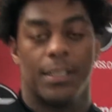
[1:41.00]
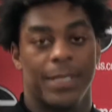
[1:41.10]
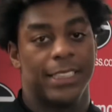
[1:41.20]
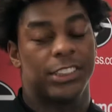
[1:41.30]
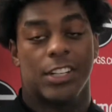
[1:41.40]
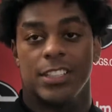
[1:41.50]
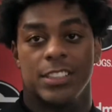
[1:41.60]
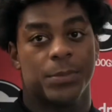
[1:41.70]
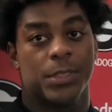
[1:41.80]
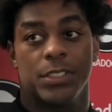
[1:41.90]
They
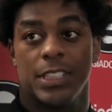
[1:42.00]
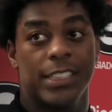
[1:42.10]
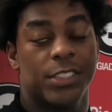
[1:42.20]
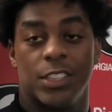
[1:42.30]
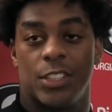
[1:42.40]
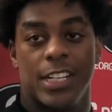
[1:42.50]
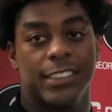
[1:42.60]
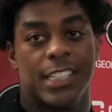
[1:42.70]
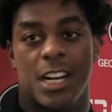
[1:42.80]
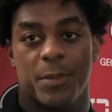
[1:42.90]
do a
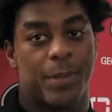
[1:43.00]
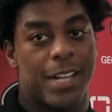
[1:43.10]
great job of